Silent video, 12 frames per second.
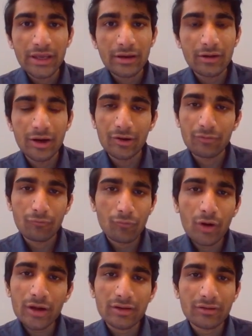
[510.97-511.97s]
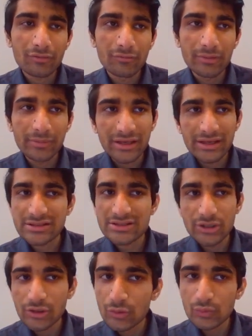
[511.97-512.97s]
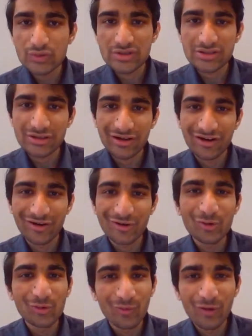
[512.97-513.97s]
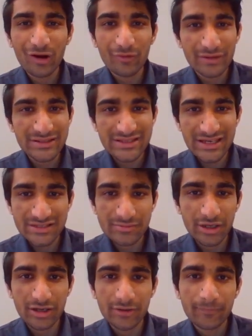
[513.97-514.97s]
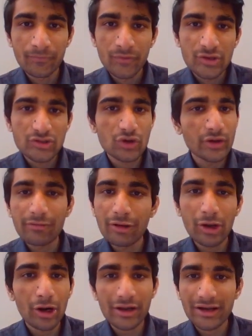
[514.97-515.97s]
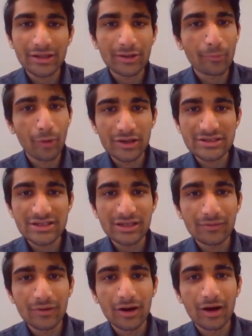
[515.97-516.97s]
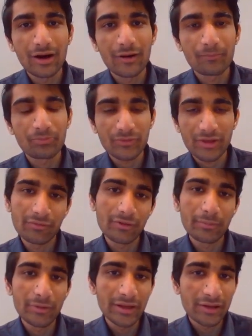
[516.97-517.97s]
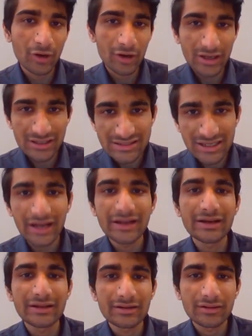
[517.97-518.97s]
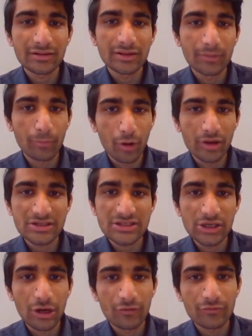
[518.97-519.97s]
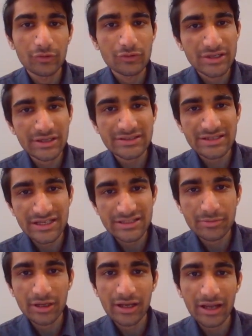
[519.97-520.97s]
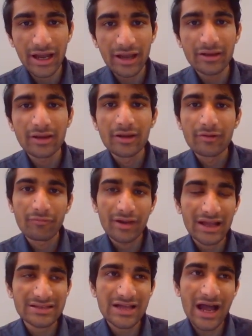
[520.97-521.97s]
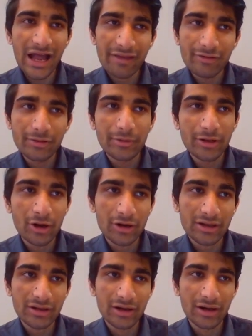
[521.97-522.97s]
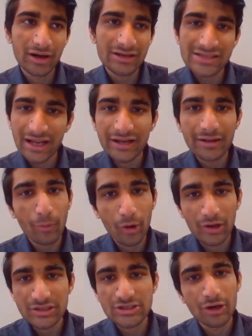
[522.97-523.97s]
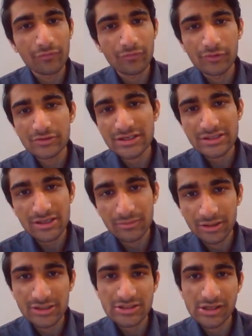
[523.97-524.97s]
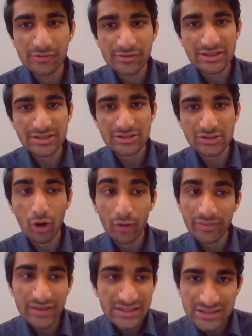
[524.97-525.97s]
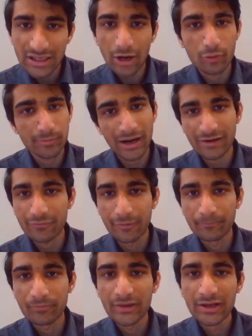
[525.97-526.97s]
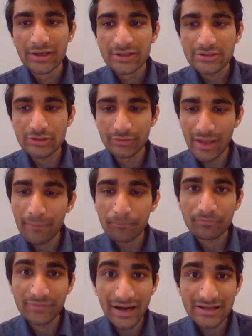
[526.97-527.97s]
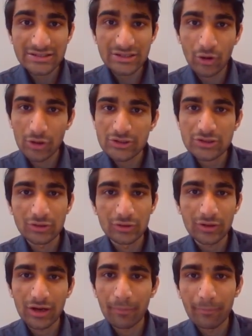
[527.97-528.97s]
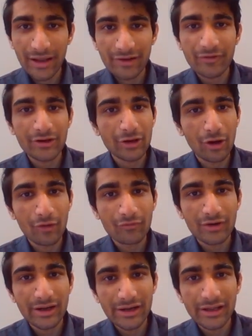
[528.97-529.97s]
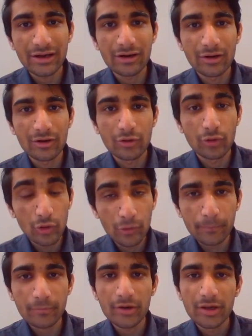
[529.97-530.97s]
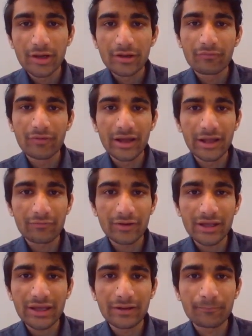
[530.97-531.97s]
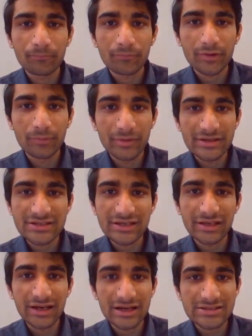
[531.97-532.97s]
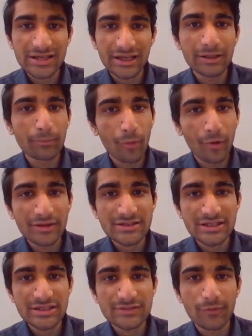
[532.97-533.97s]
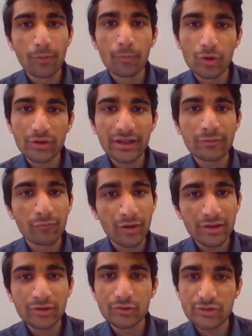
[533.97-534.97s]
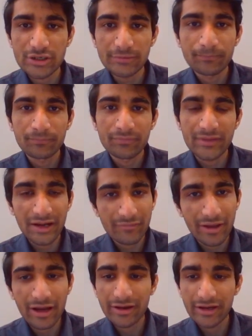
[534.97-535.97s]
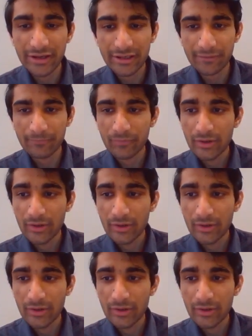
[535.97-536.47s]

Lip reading: What will be his use to work with SageMaker? So he will not get the policy. He will be not assigned the policy of using SageMaker AI, whereas I will be not assigned a policy of using some other services on this cloud platform. So yeah, that's also a benefit of creating a group where we can basically assign the policies for more than one user that we are creating.